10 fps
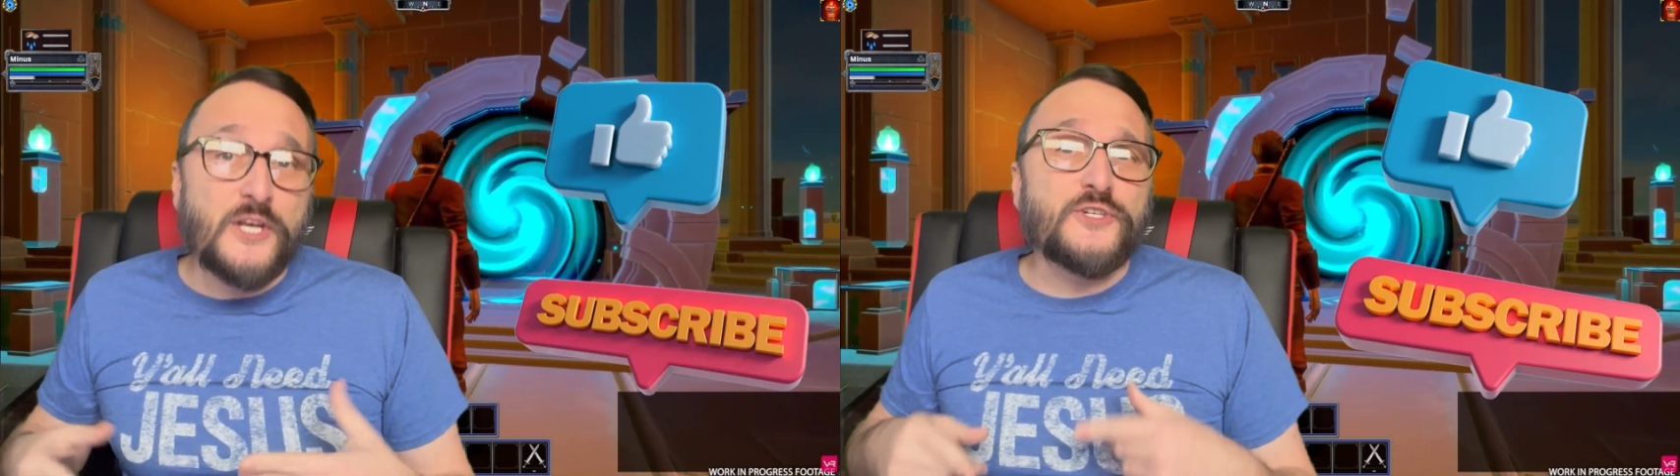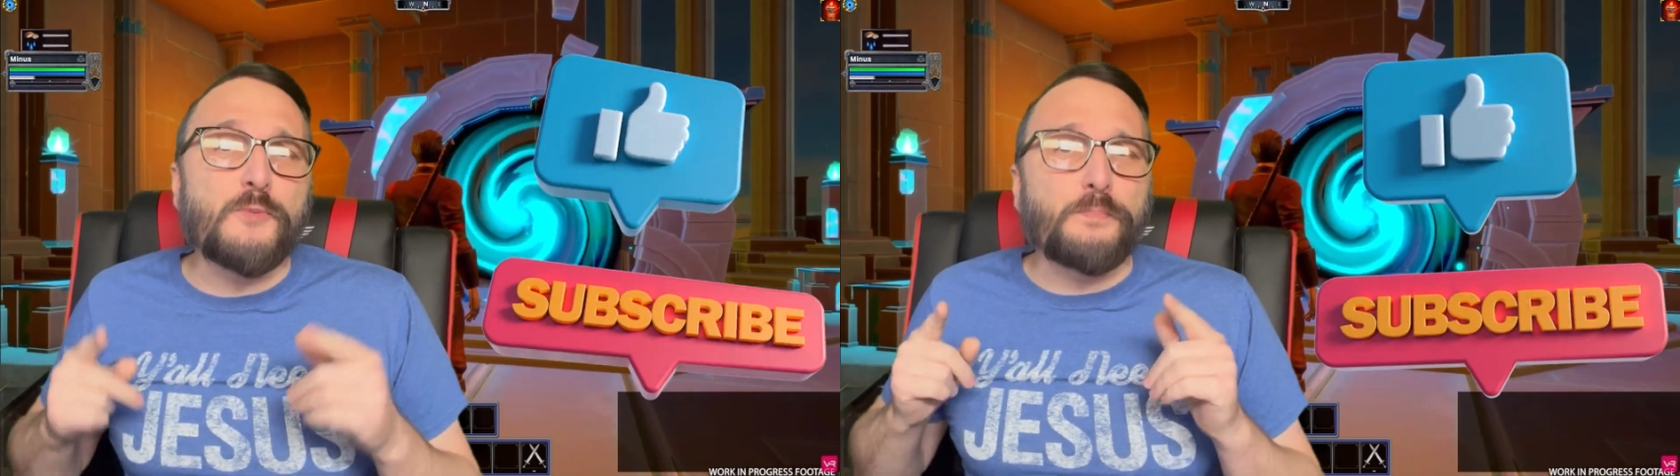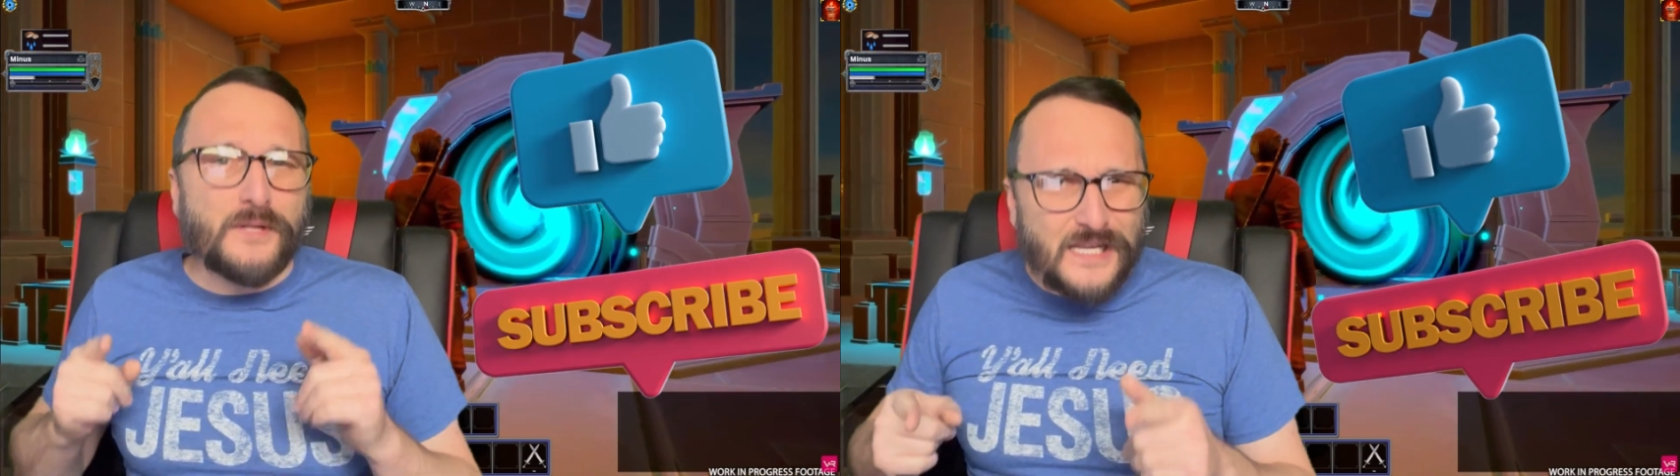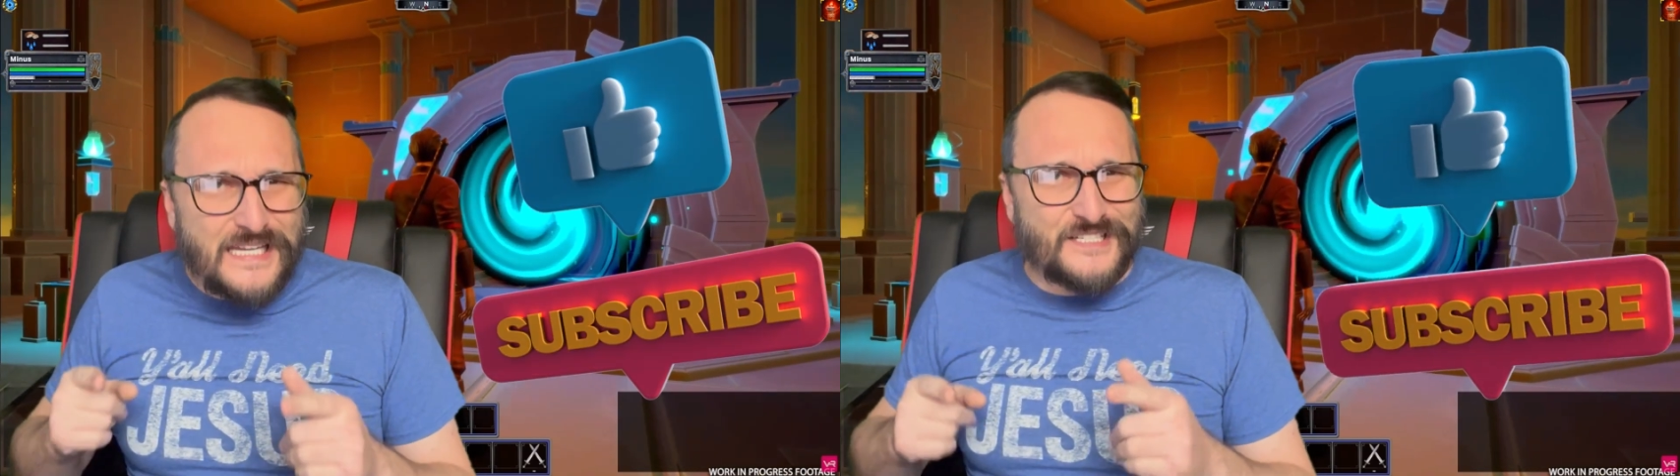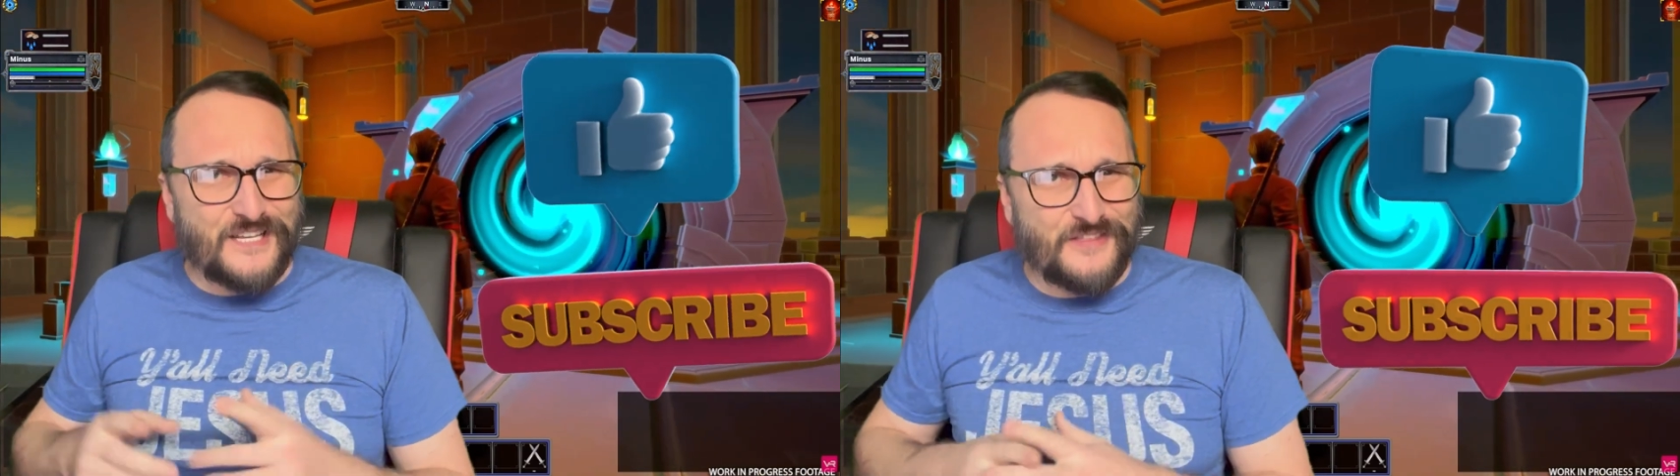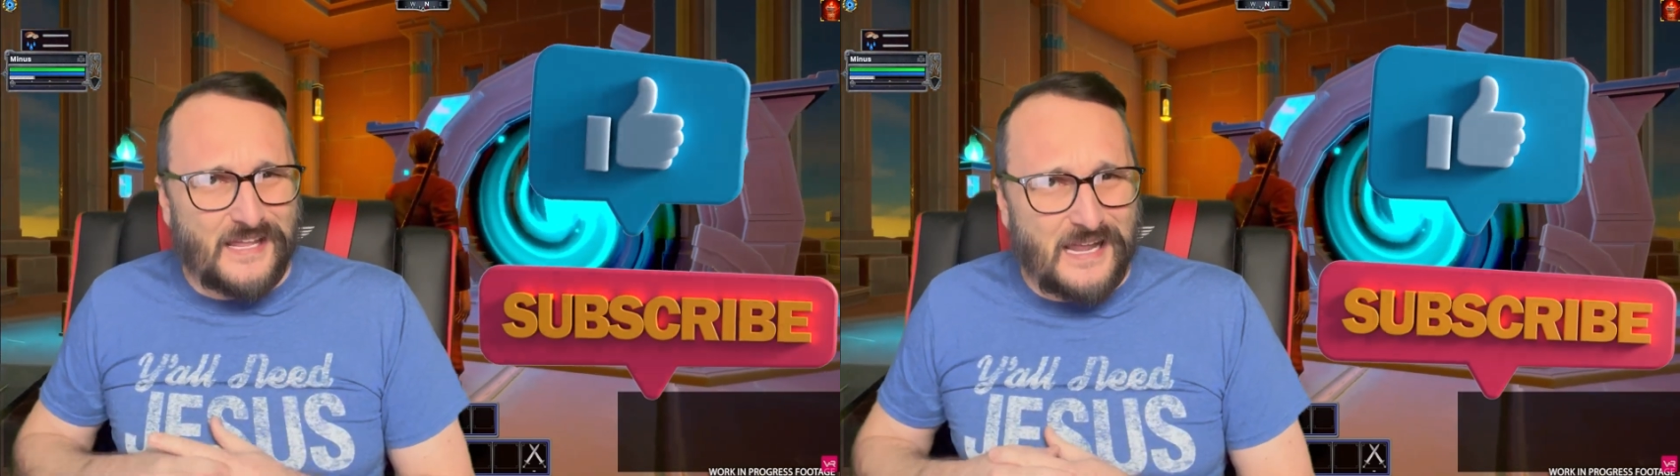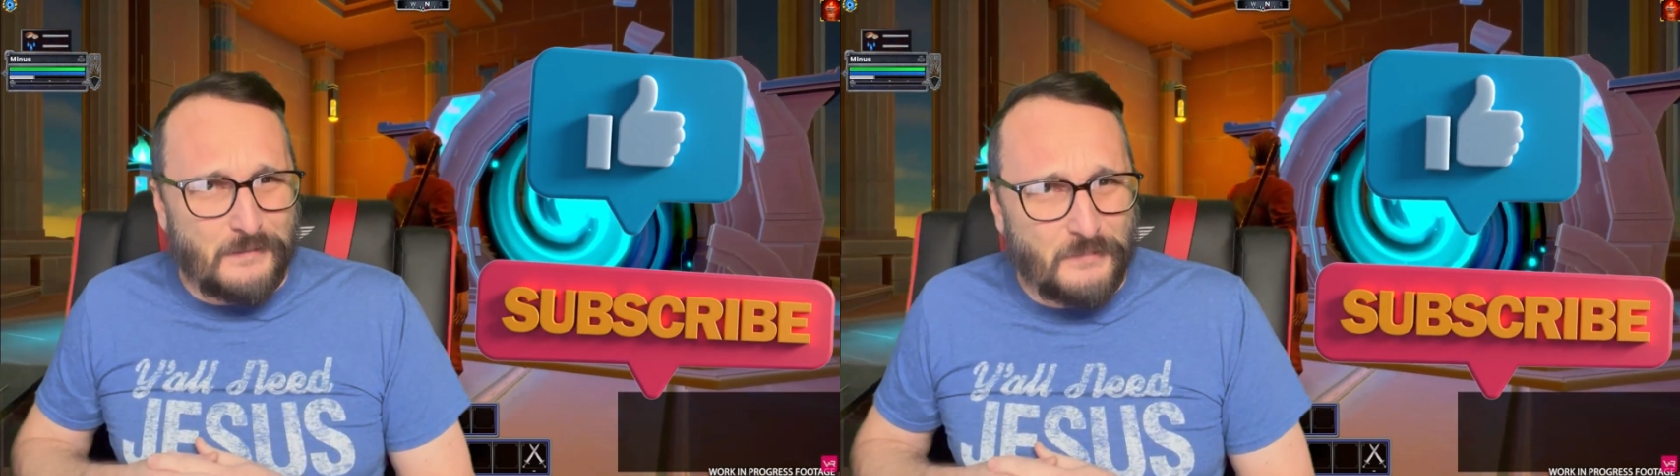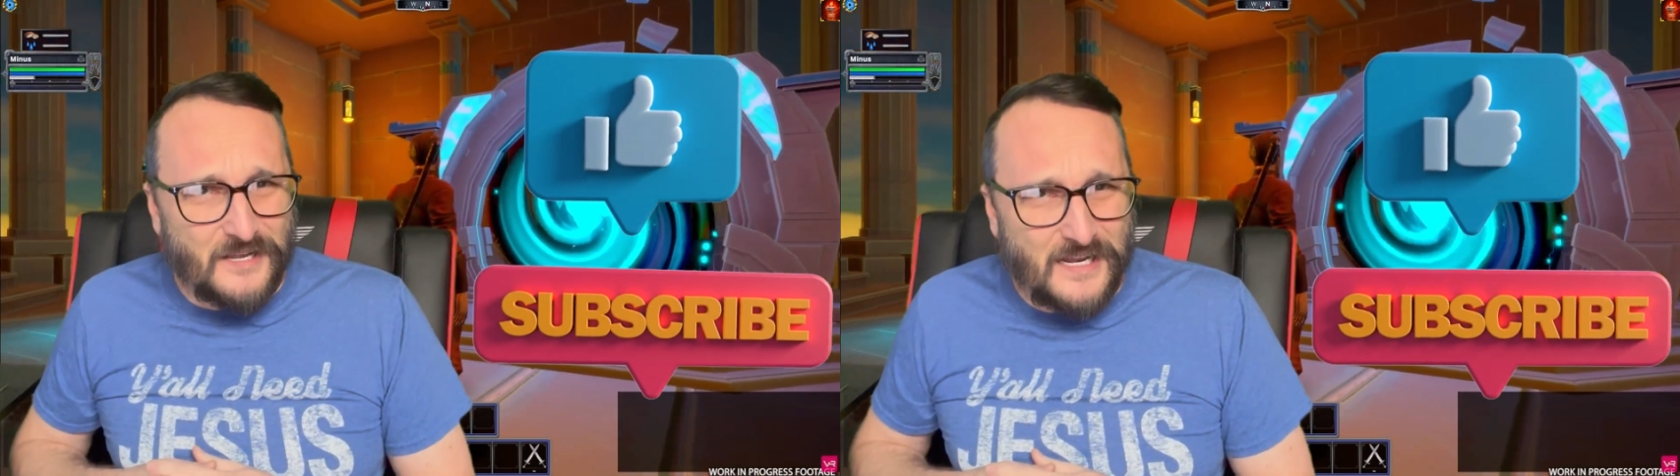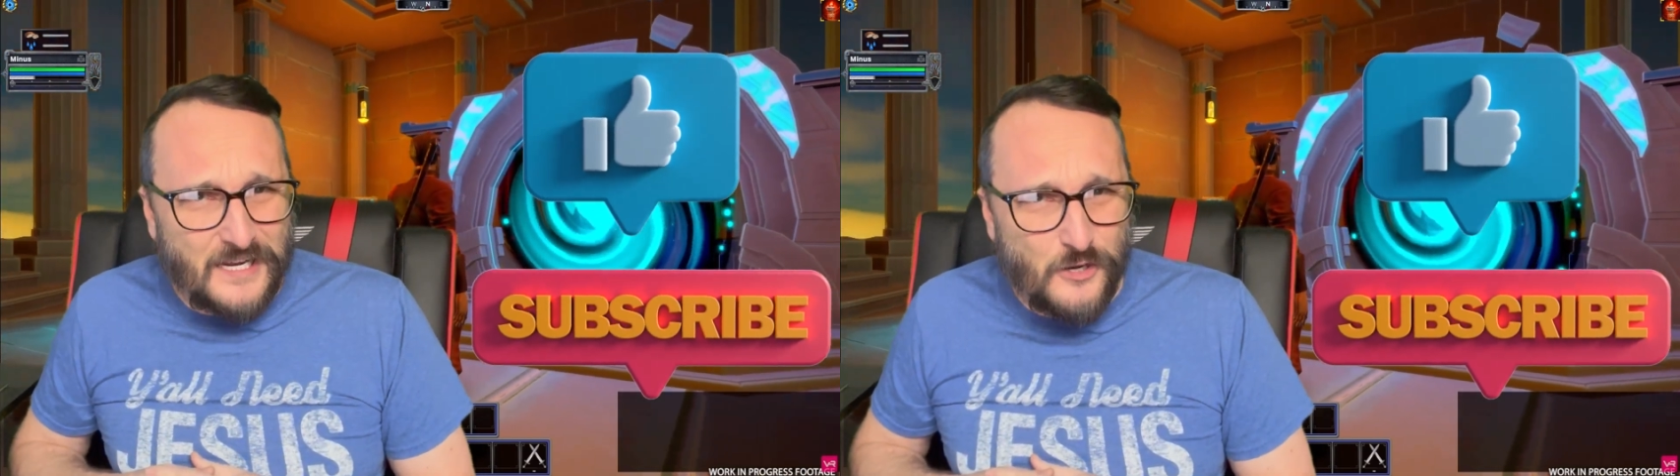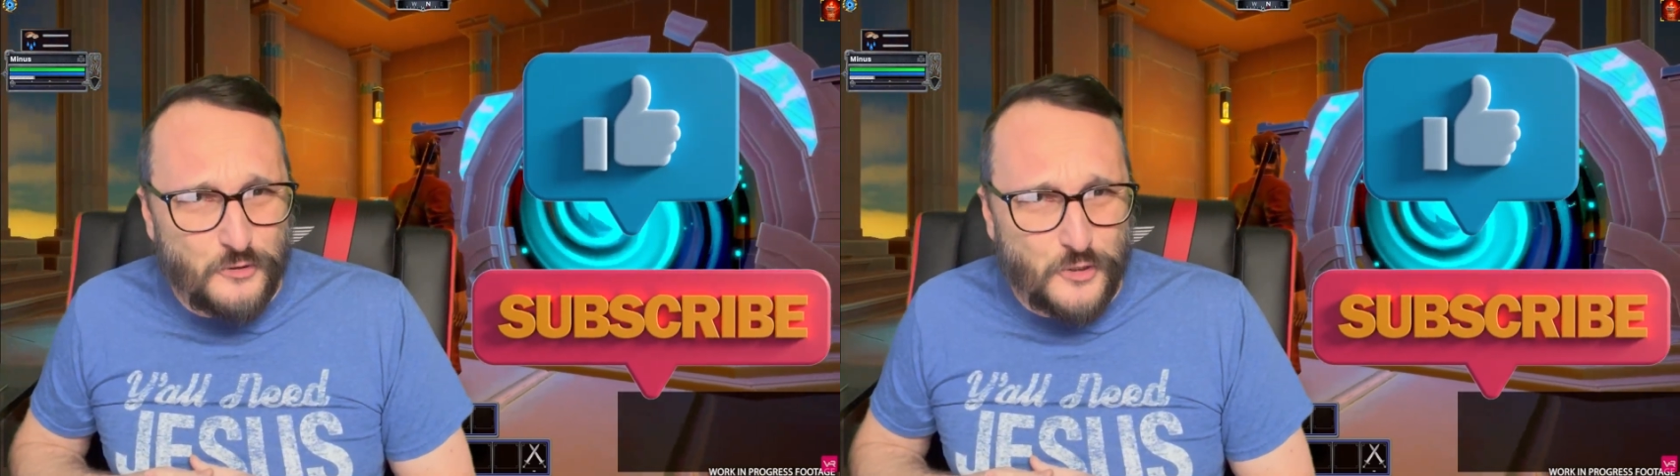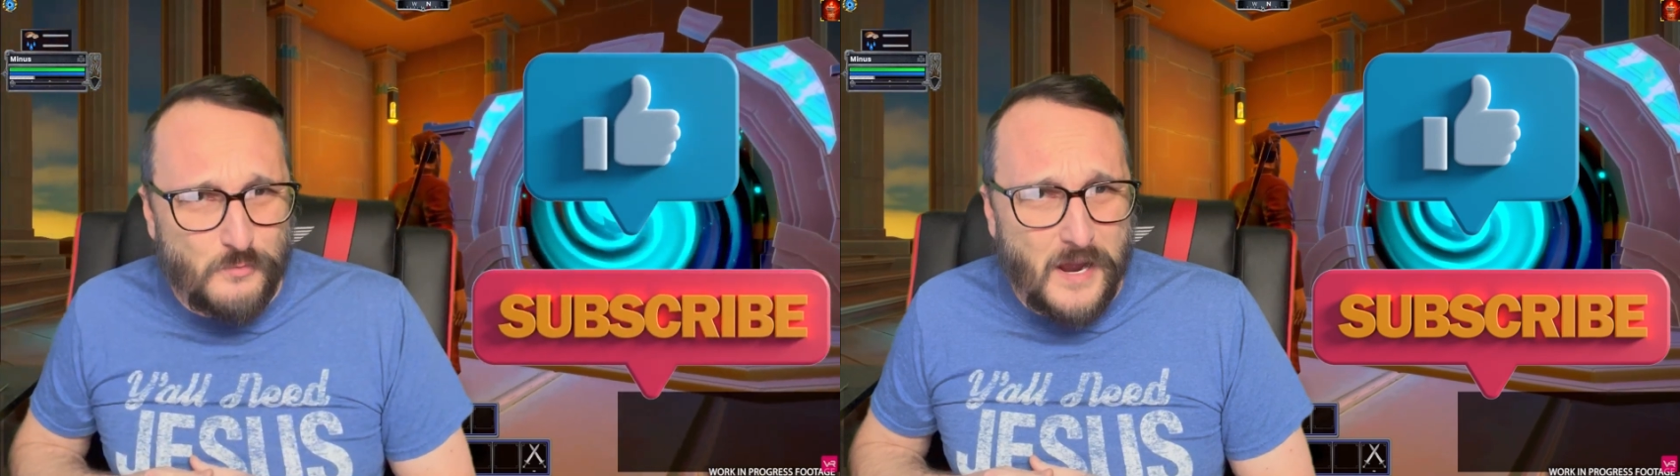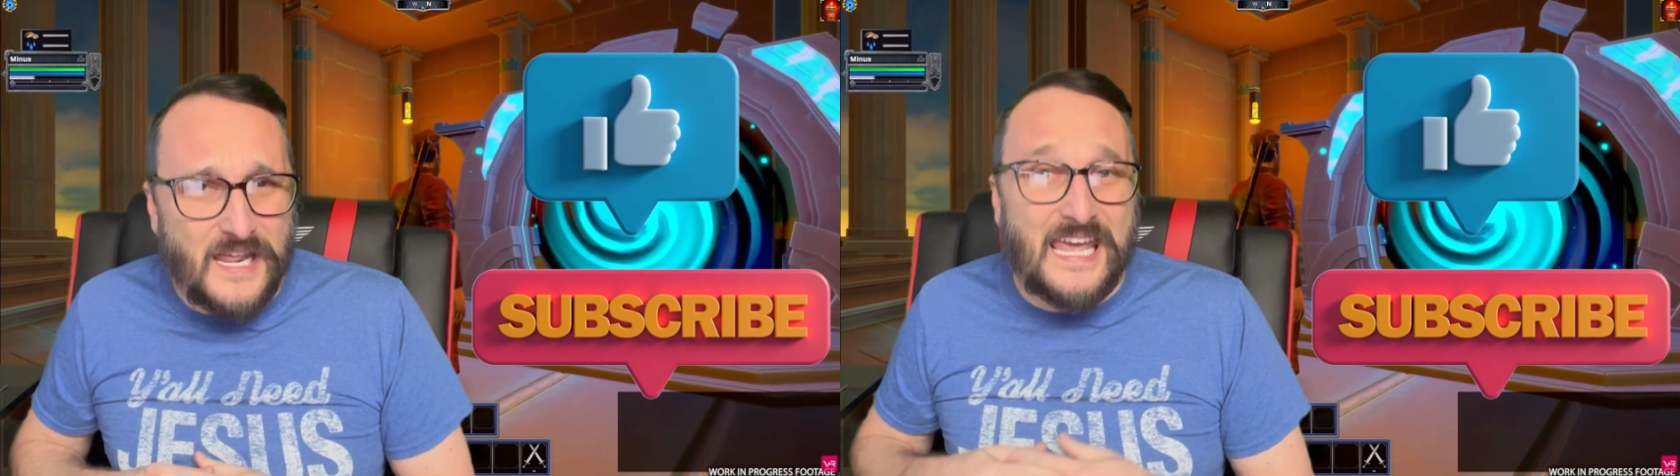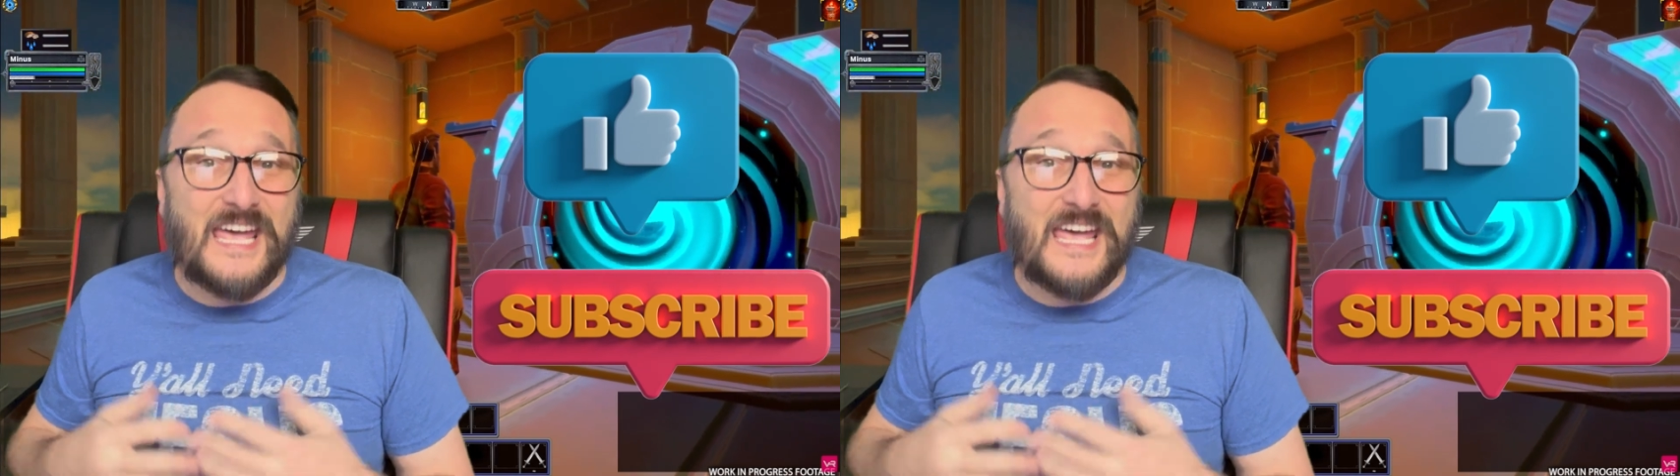so please hit that like button like it owes you money